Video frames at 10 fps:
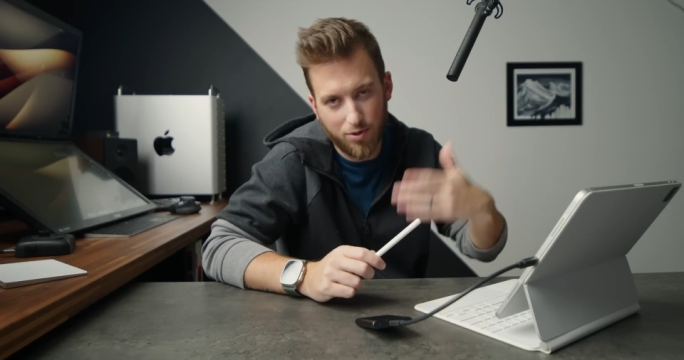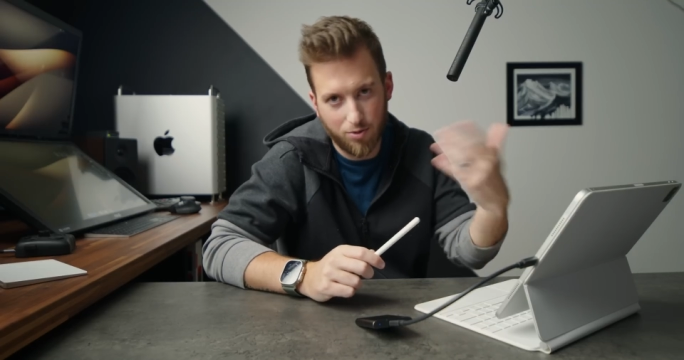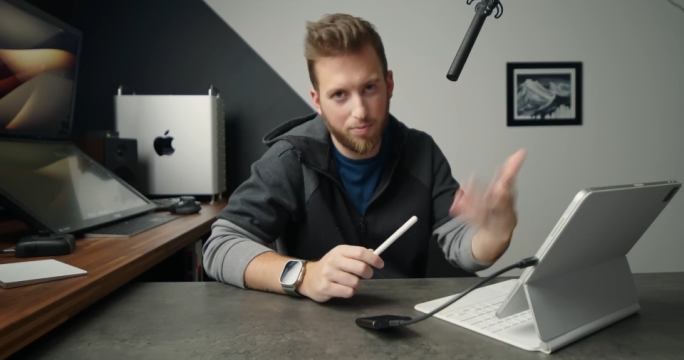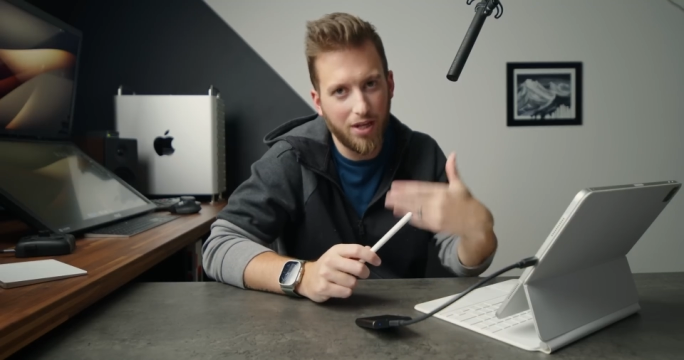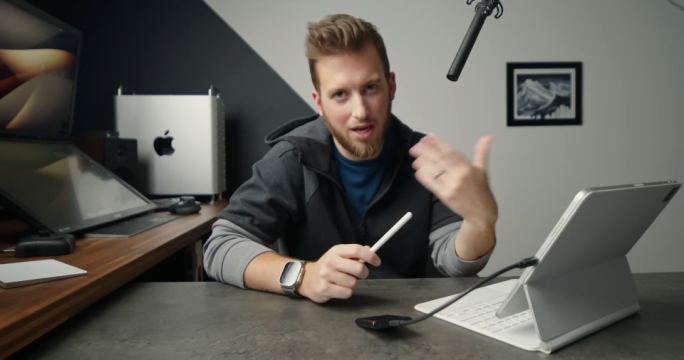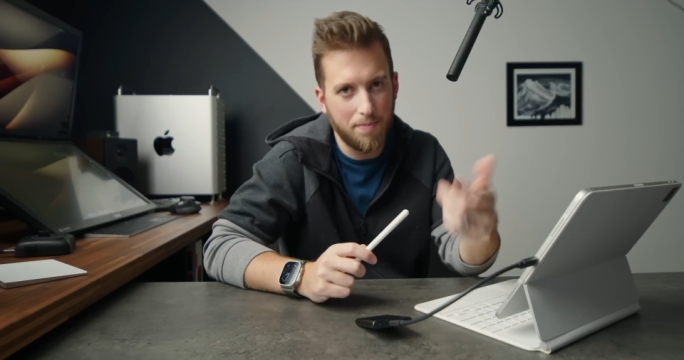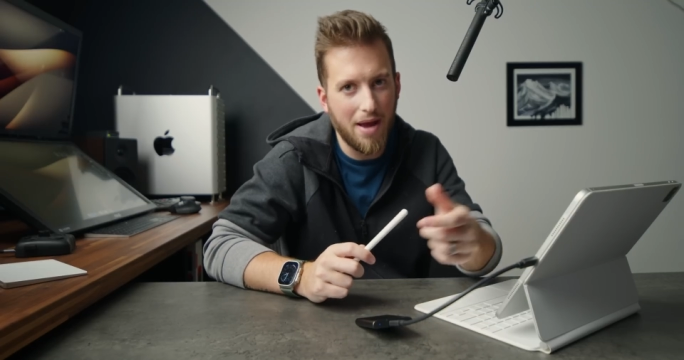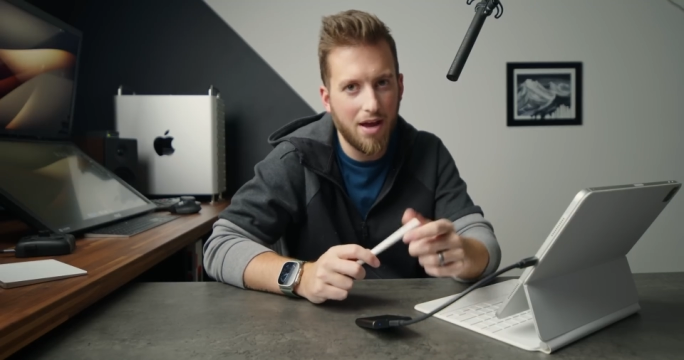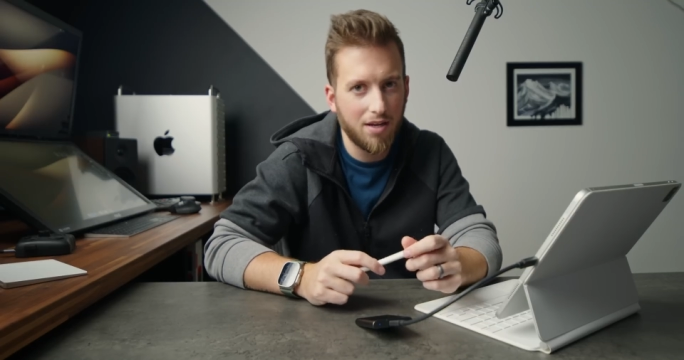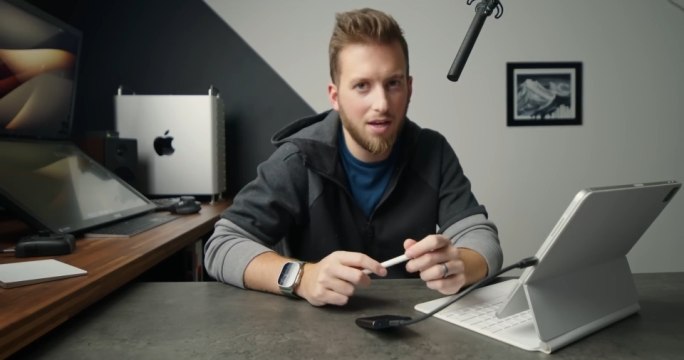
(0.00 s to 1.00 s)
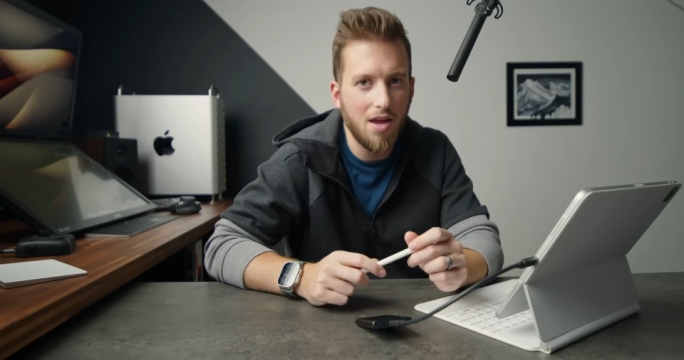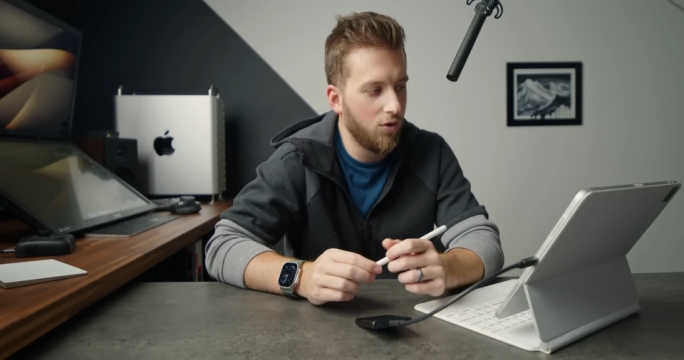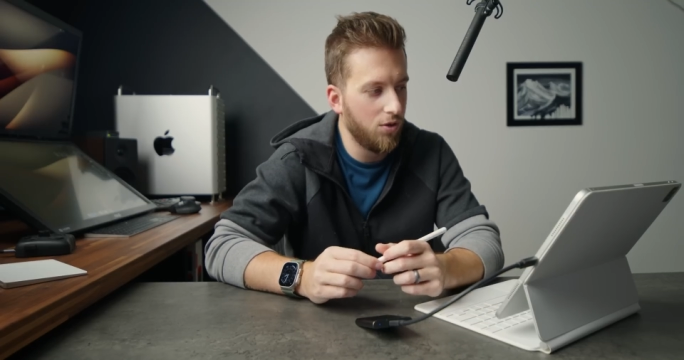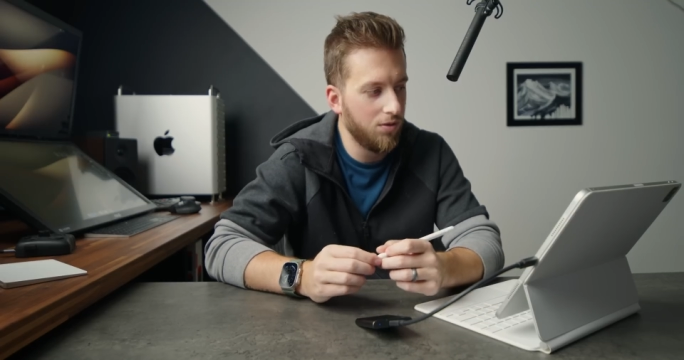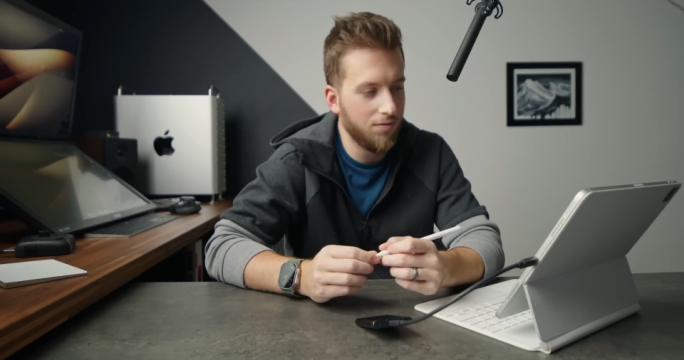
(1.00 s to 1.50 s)
or playing back
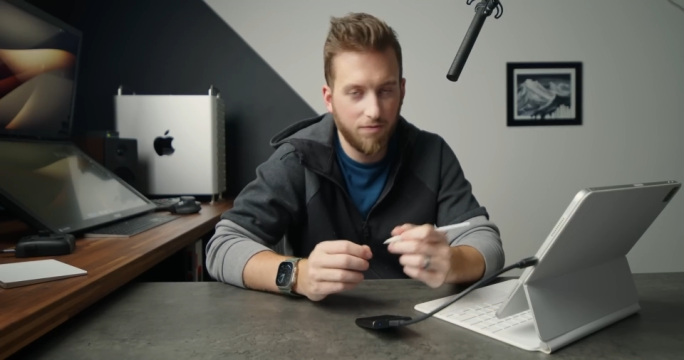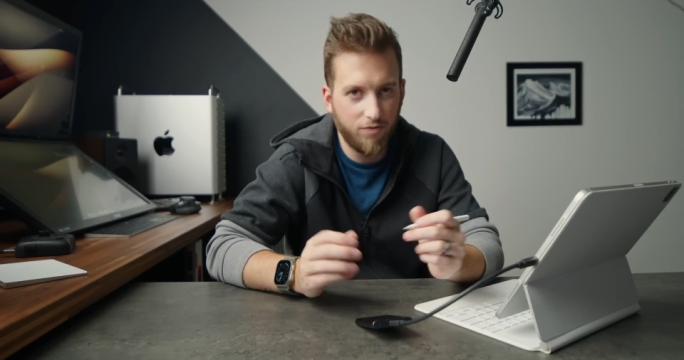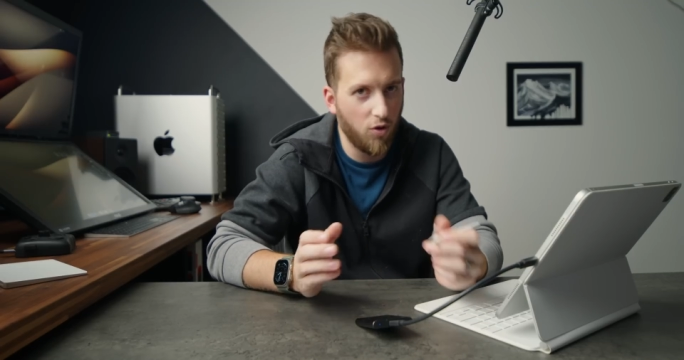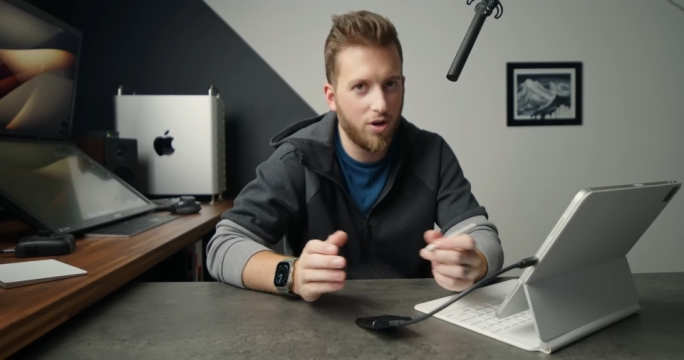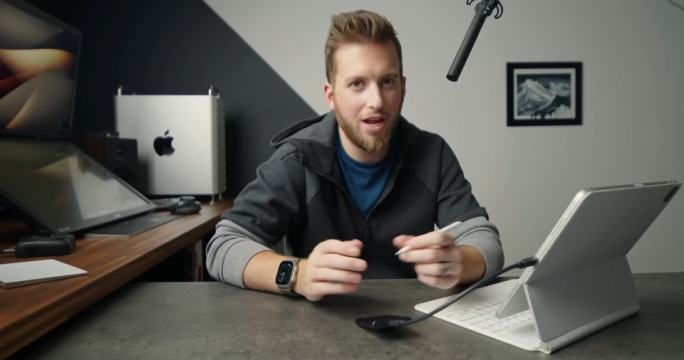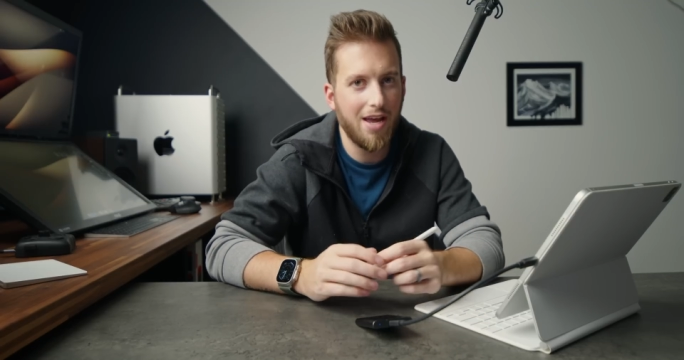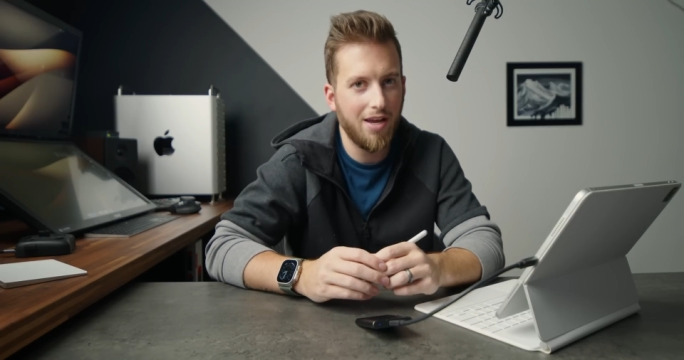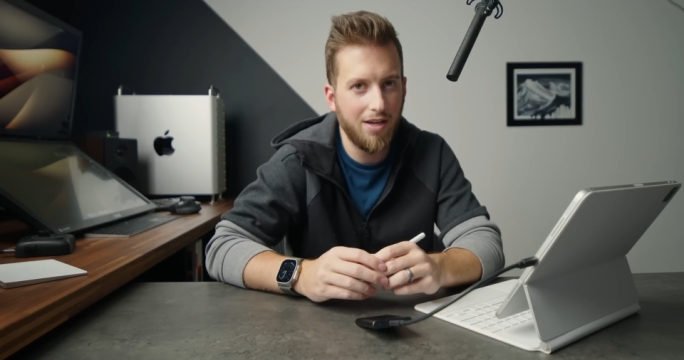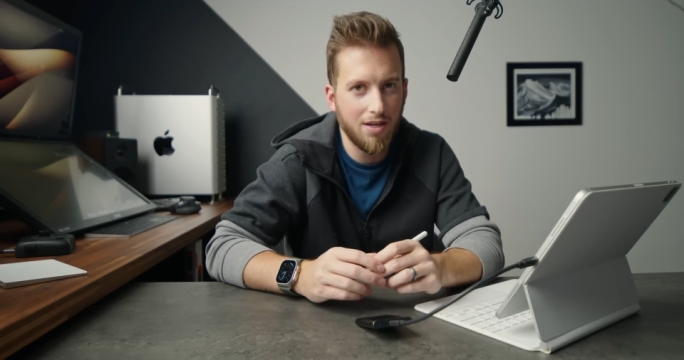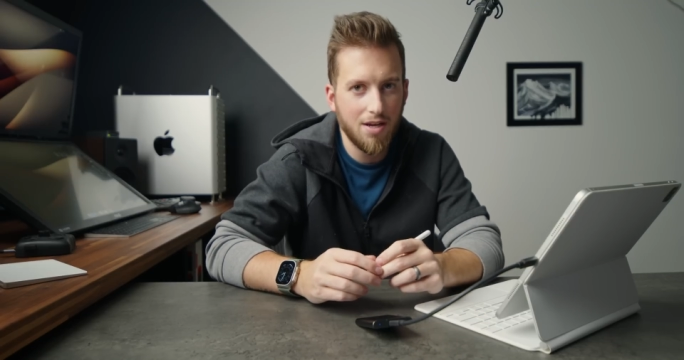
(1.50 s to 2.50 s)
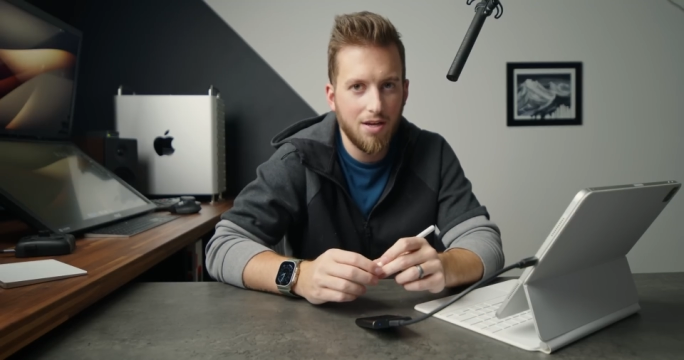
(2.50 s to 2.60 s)
full 4K